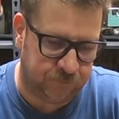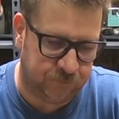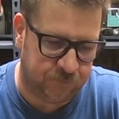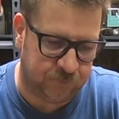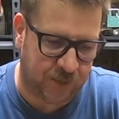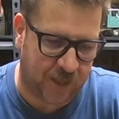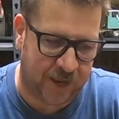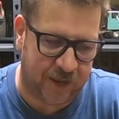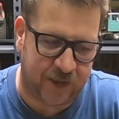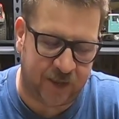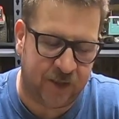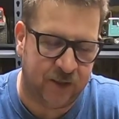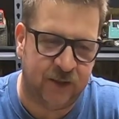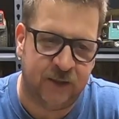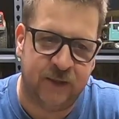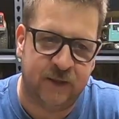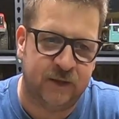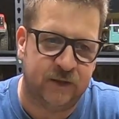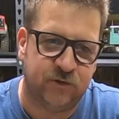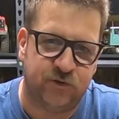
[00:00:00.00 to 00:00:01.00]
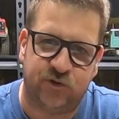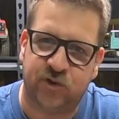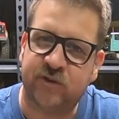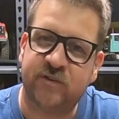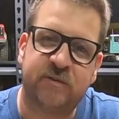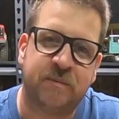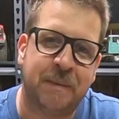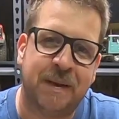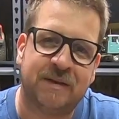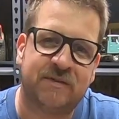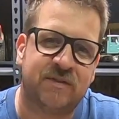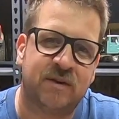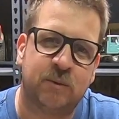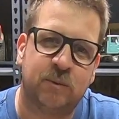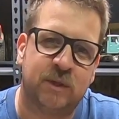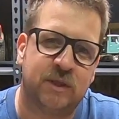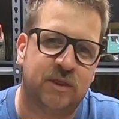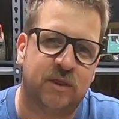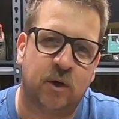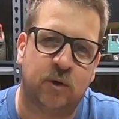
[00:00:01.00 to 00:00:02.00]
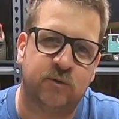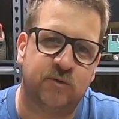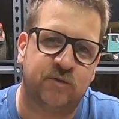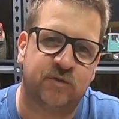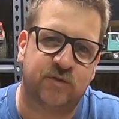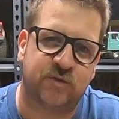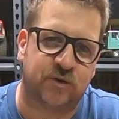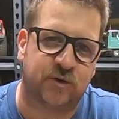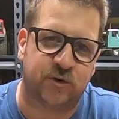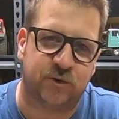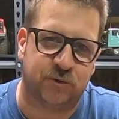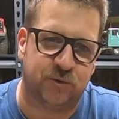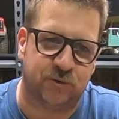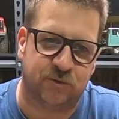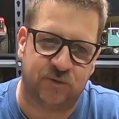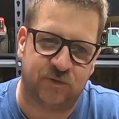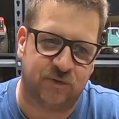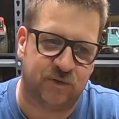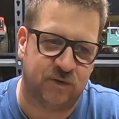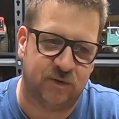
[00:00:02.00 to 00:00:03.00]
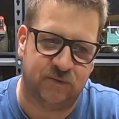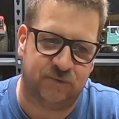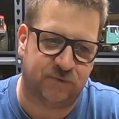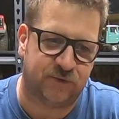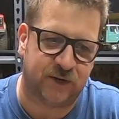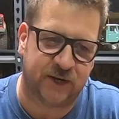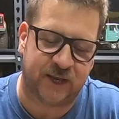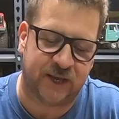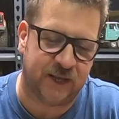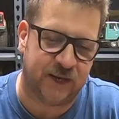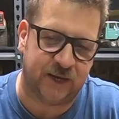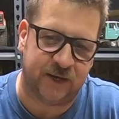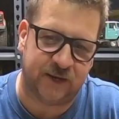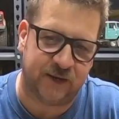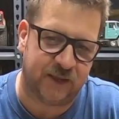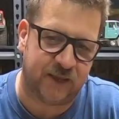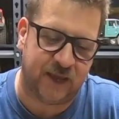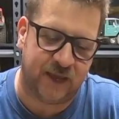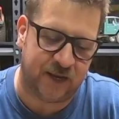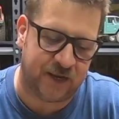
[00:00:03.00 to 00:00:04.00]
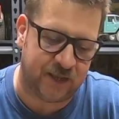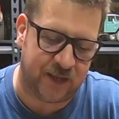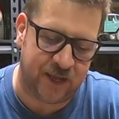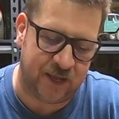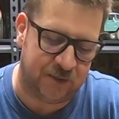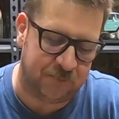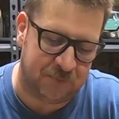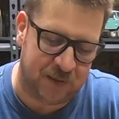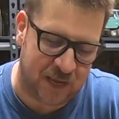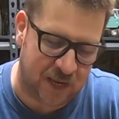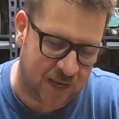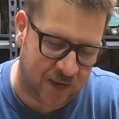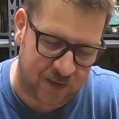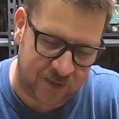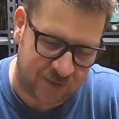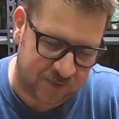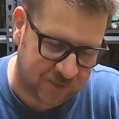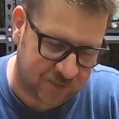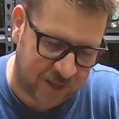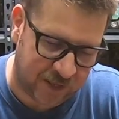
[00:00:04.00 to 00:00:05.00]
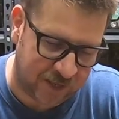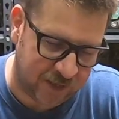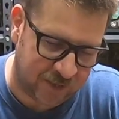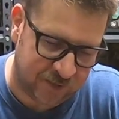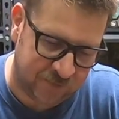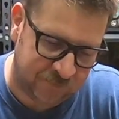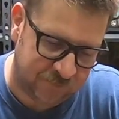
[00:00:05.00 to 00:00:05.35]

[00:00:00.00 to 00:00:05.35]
like just messing with those screws frickin' can get me like